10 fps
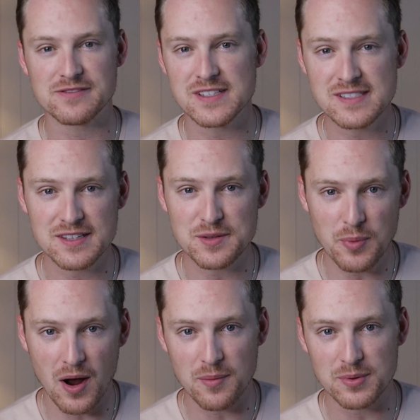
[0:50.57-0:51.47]
visit the
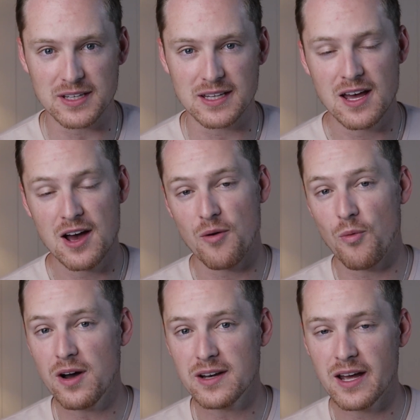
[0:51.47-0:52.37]
property,
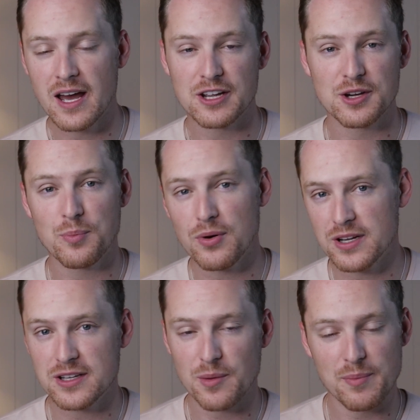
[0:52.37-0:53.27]
1, you're
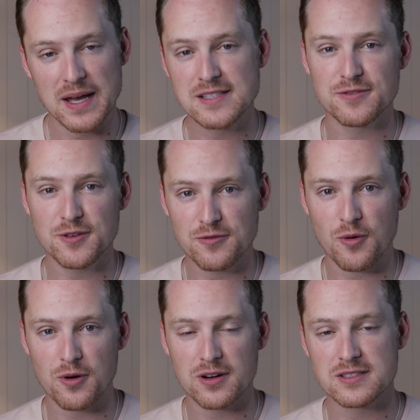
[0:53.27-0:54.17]
putting your best foot
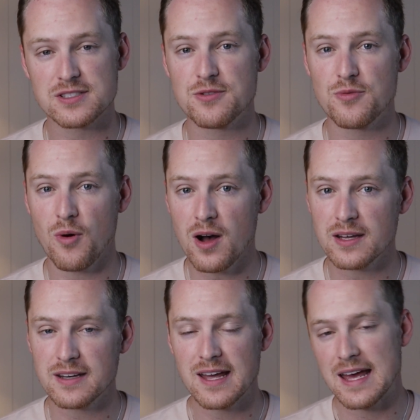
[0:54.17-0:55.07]
forward to
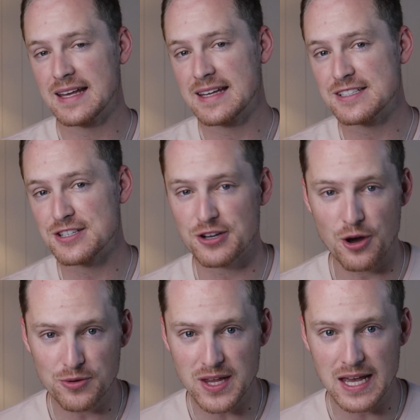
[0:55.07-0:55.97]
1, get to
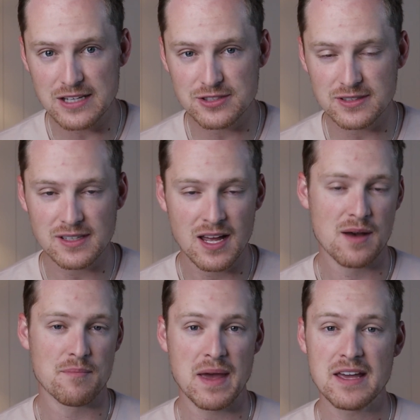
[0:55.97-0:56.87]
know the agent,
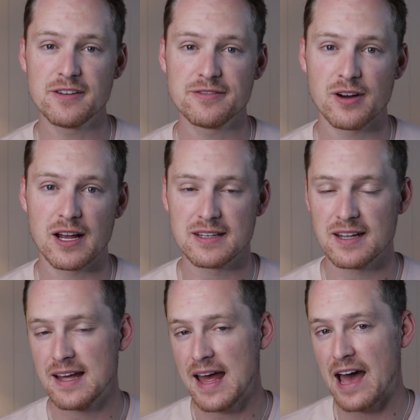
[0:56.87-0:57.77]
make a friend,
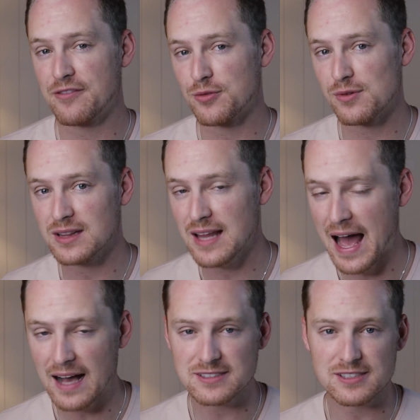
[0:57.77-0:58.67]
have a
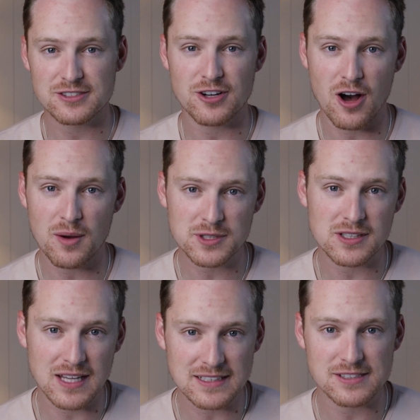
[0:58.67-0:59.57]
relaxed, calm,
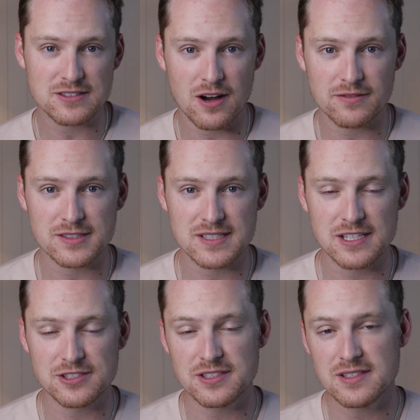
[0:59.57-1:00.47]
collected
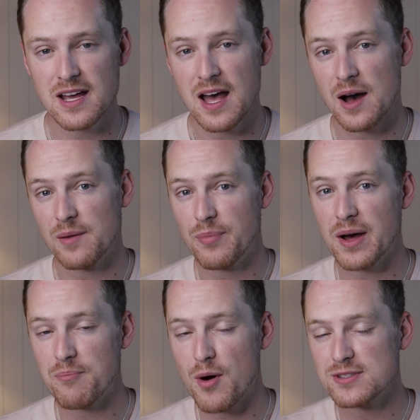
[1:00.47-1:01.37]
conversation,
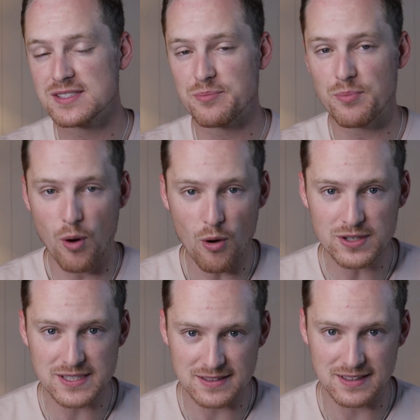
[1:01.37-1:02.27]
but most
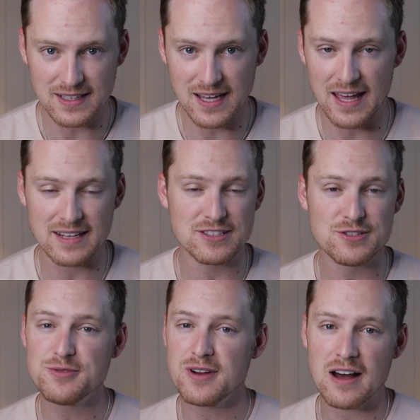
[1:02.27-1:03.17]
importantly, and
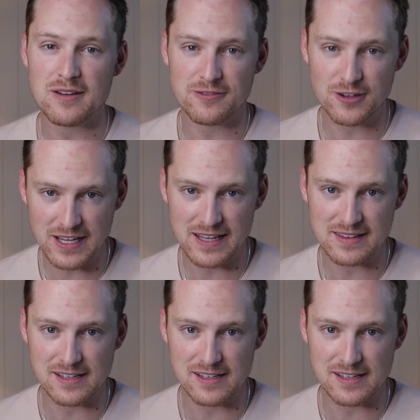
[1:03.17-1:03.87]
do not forget